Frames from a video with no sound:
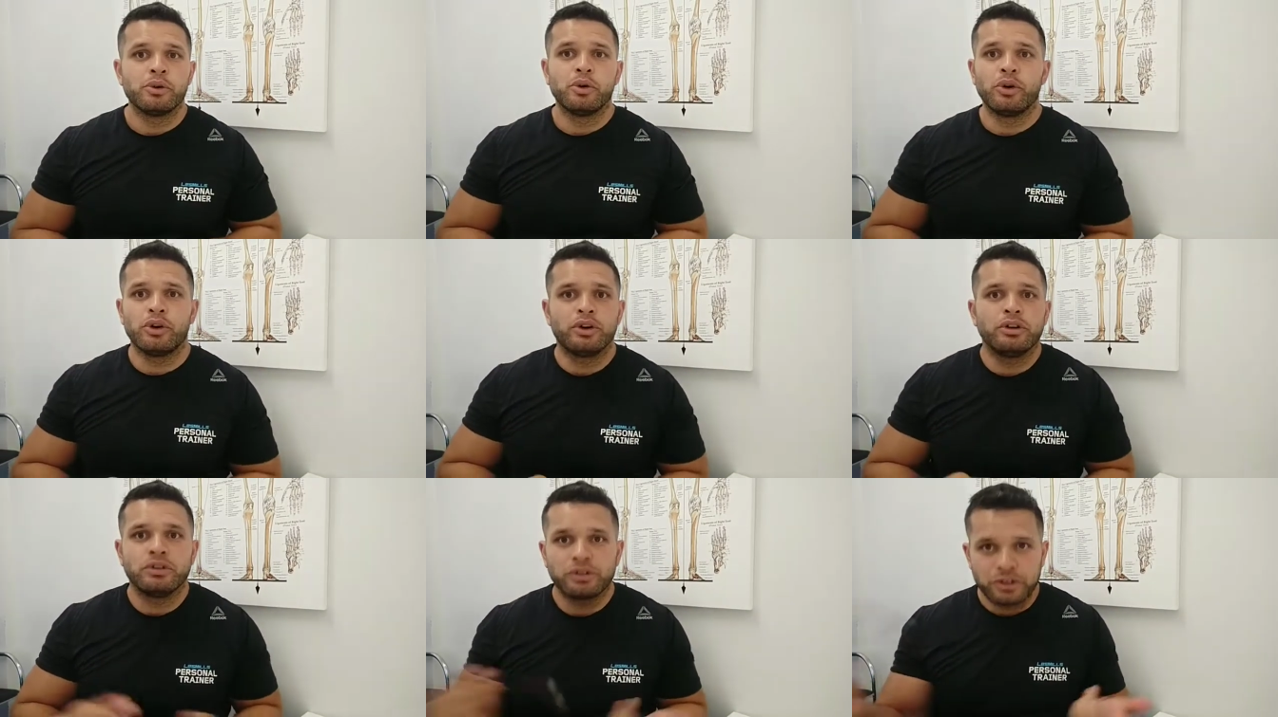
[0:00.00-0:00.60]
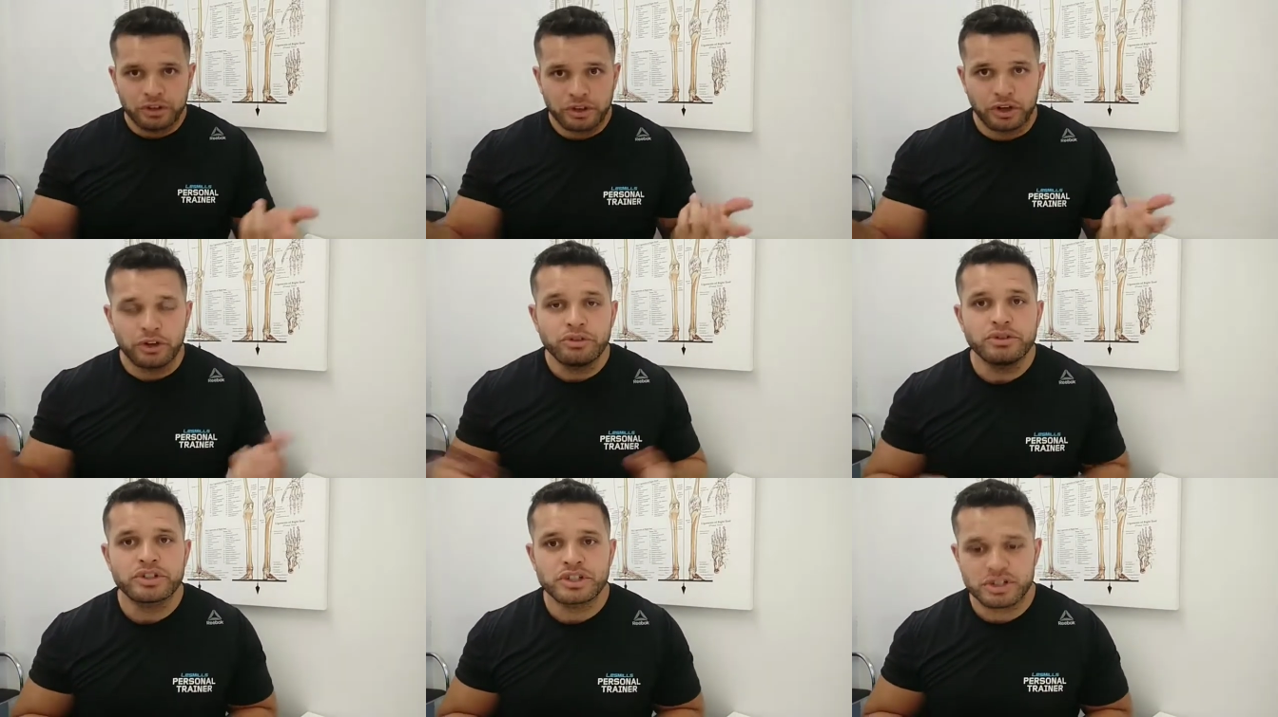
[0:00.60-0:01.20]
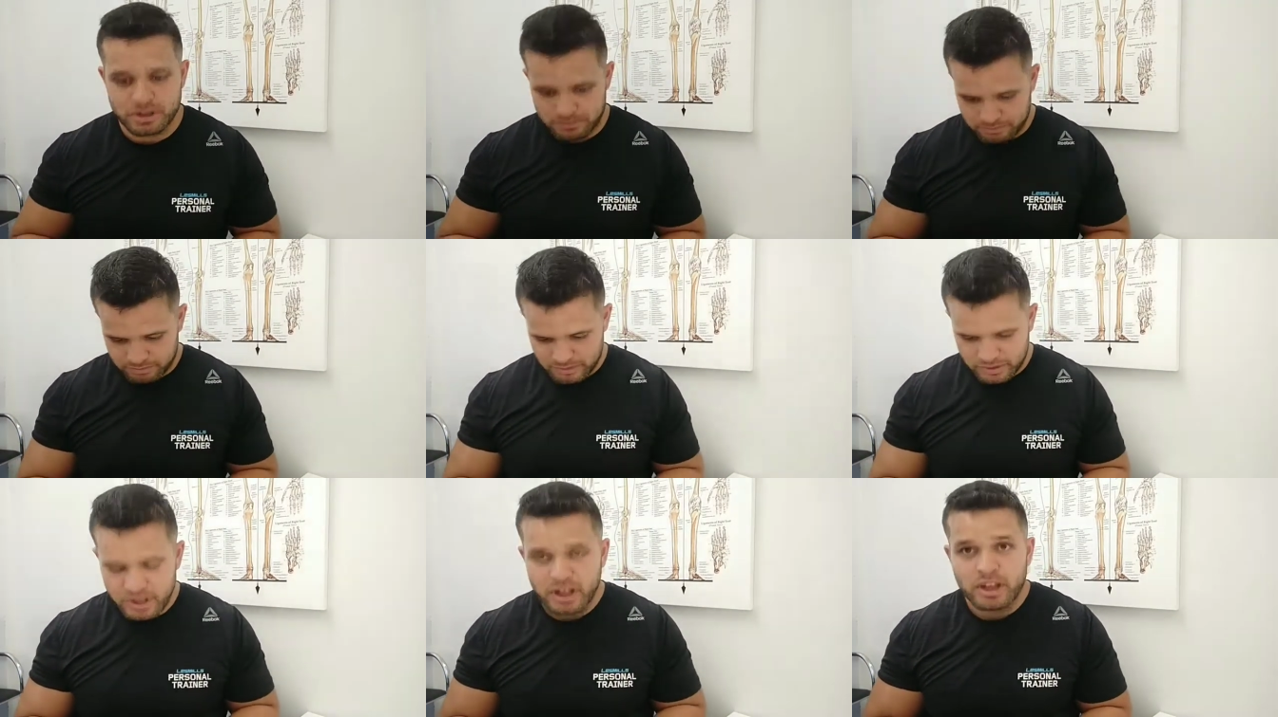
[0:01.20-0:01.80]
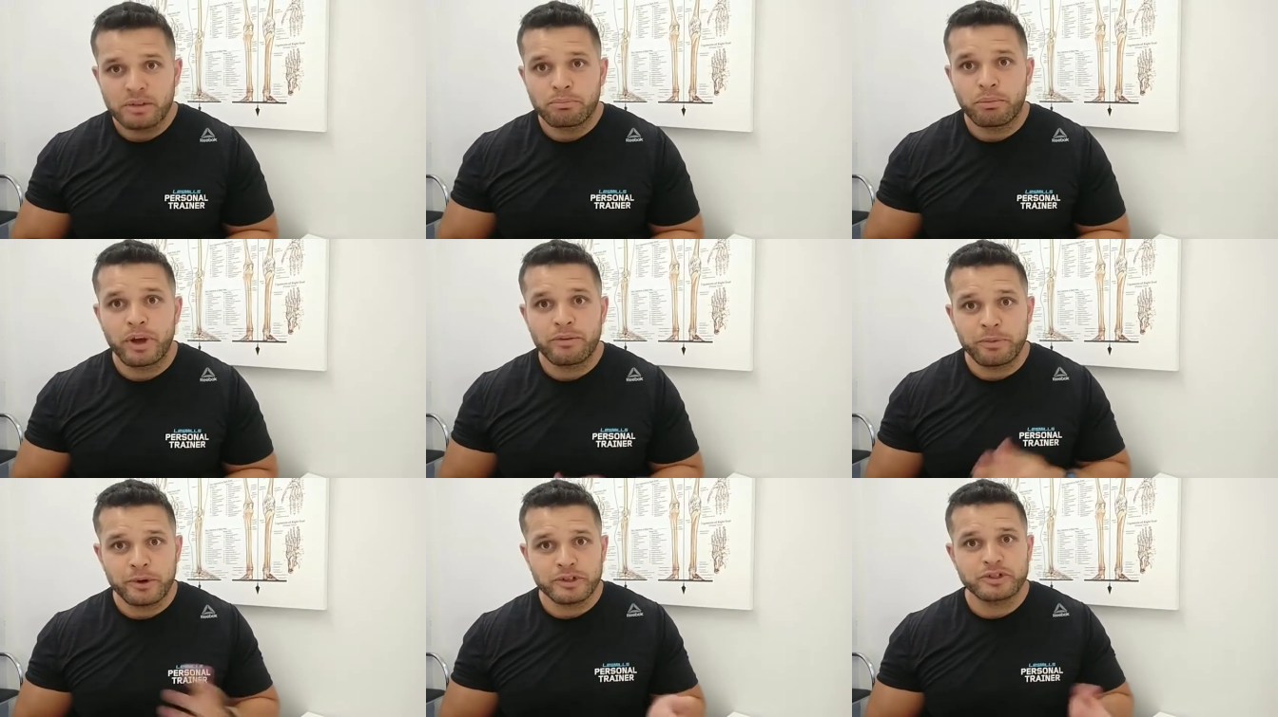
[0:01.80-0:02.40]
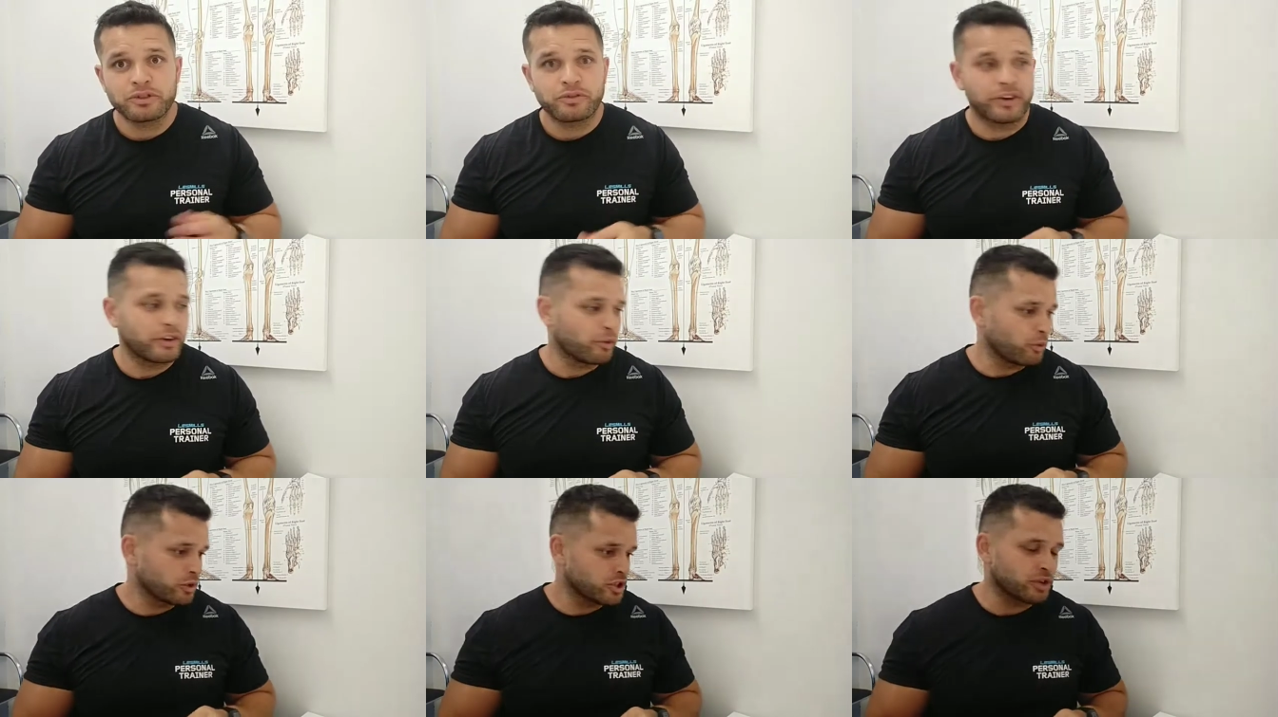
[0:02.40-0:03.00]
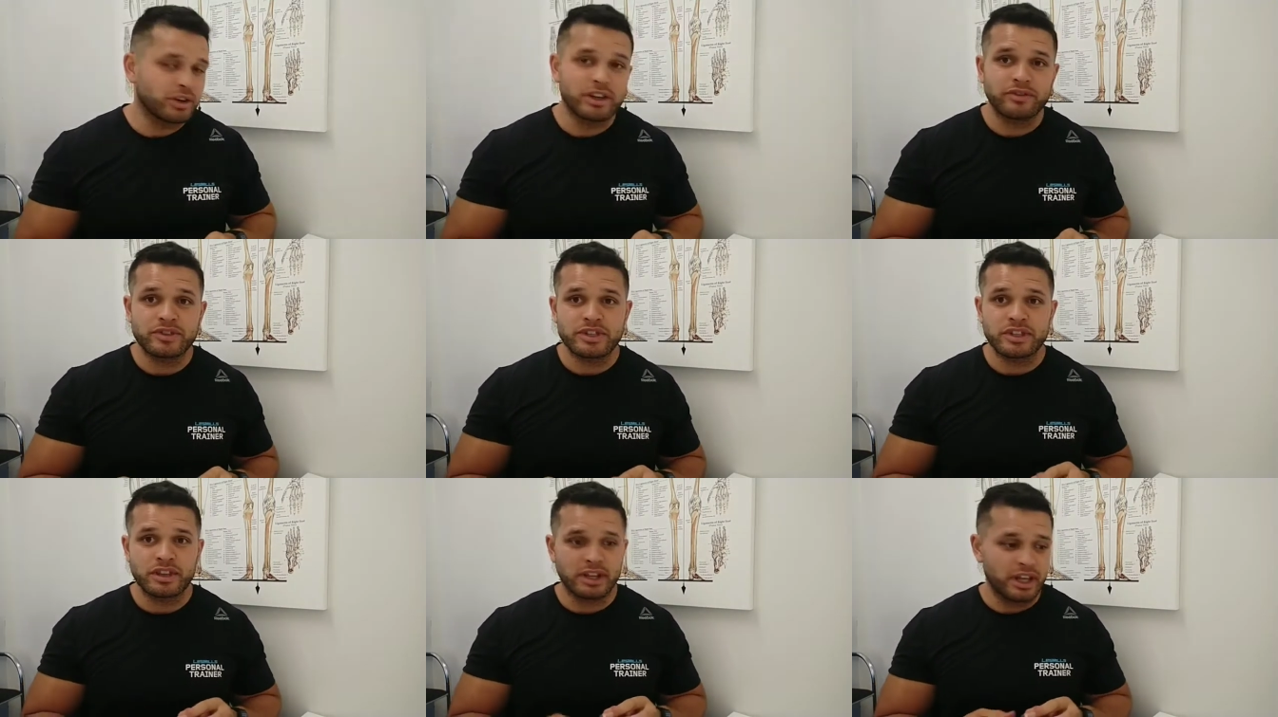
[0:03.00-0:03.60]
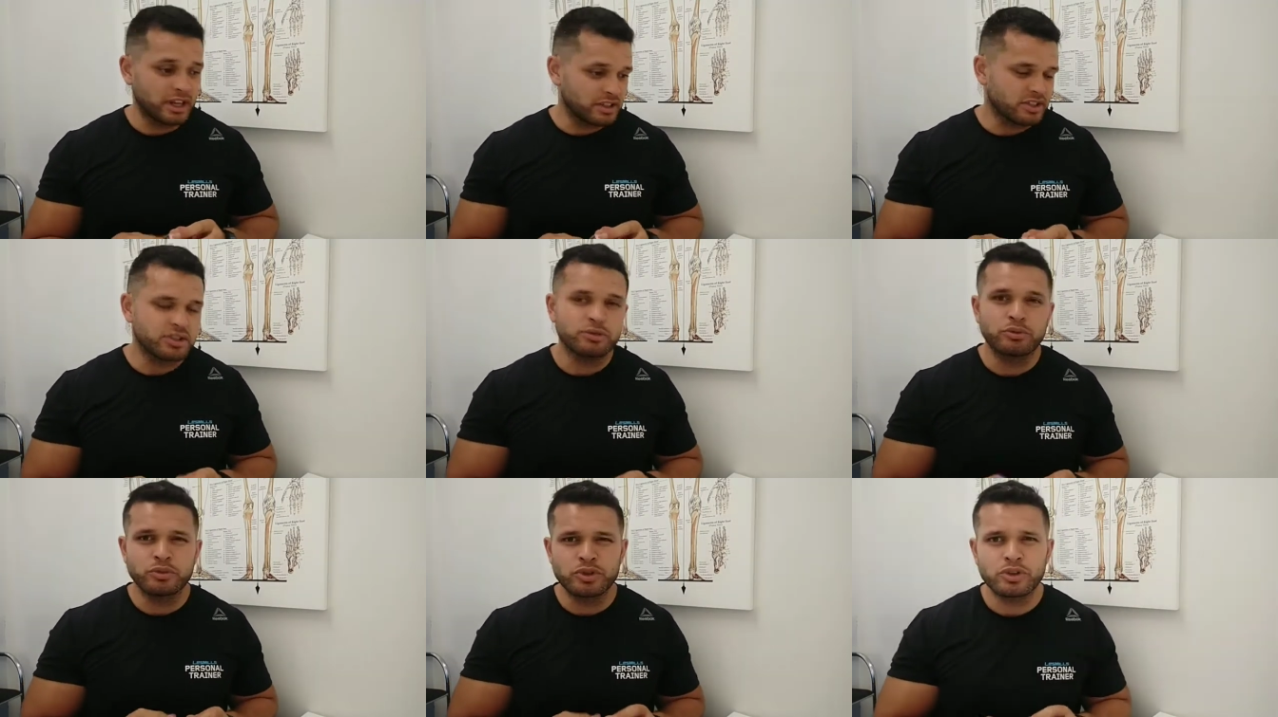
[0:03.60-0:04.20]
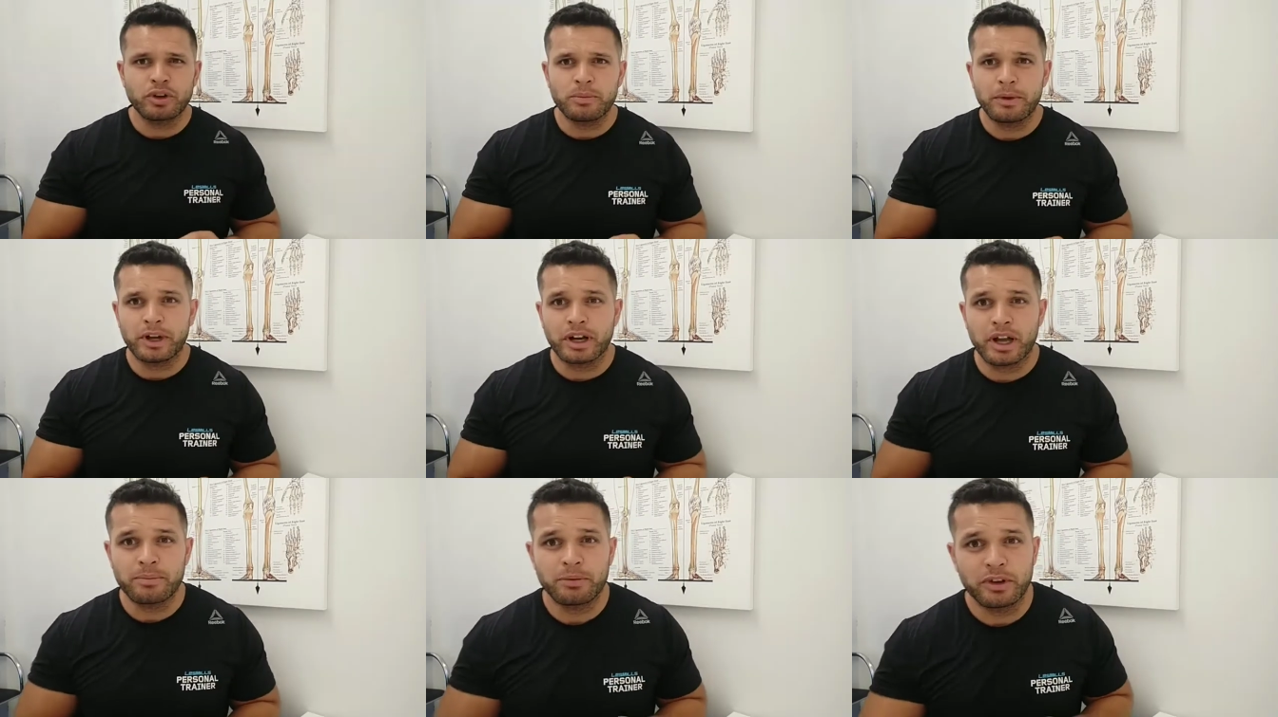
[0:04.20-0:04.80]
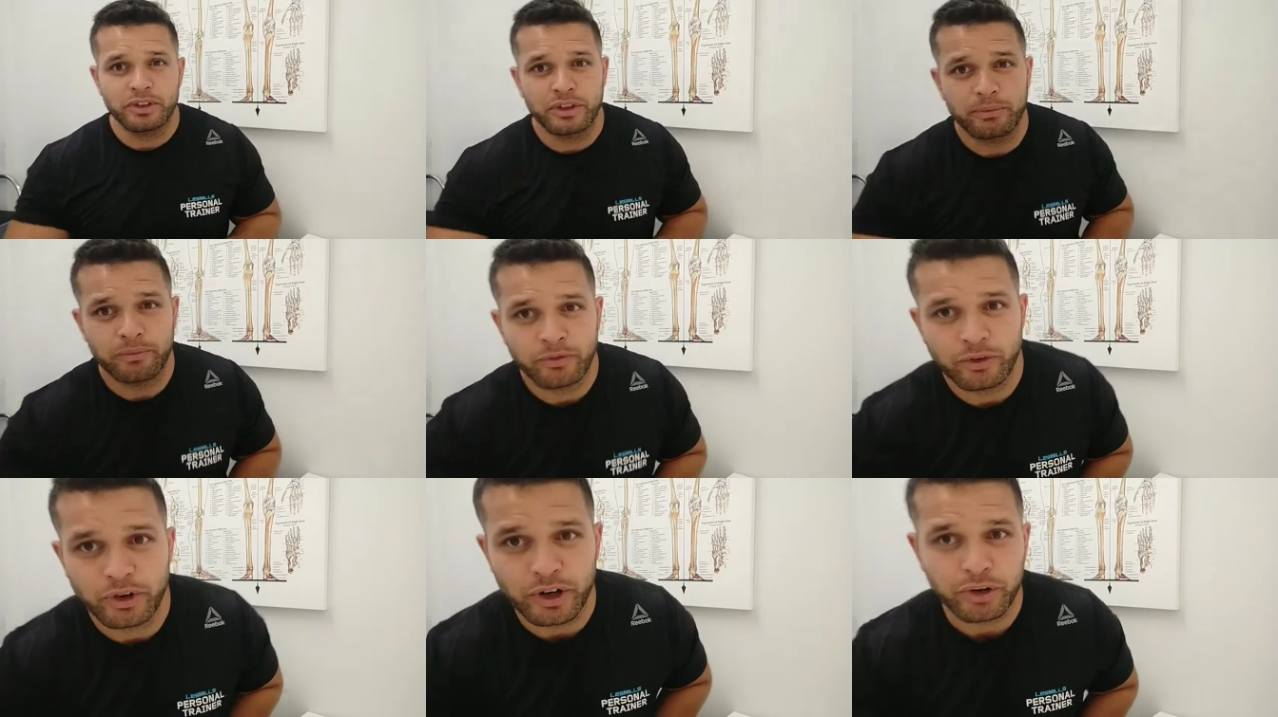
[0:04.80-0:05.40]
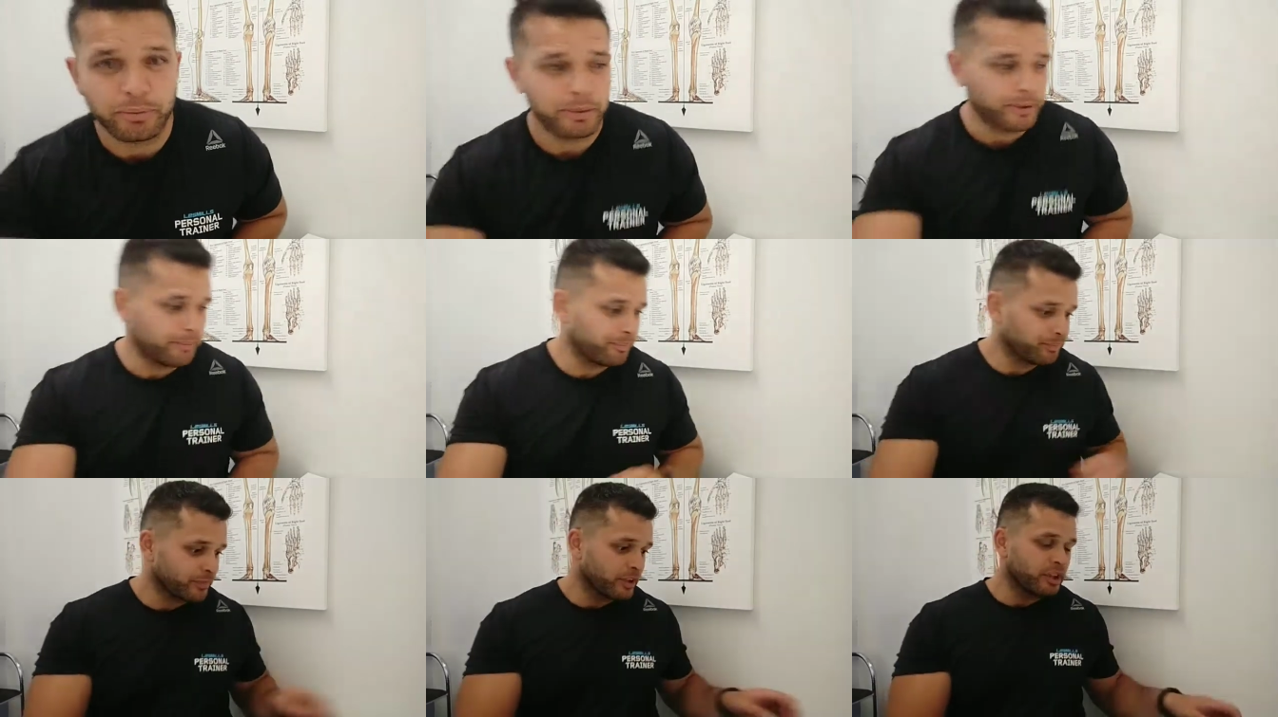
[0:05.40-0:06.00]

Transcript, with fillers: or you know, just my personal favorite, which I'll leave to the later. So we'll talk about a couple of them for a little bit.